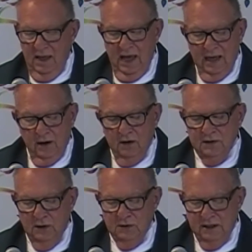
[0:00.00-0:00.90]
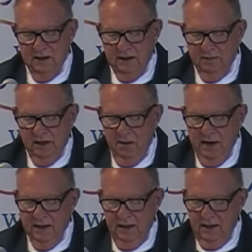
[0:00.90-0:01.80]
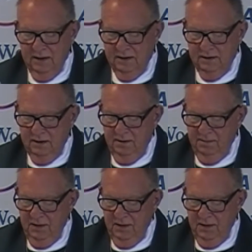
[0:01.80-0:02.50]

and also says something about us.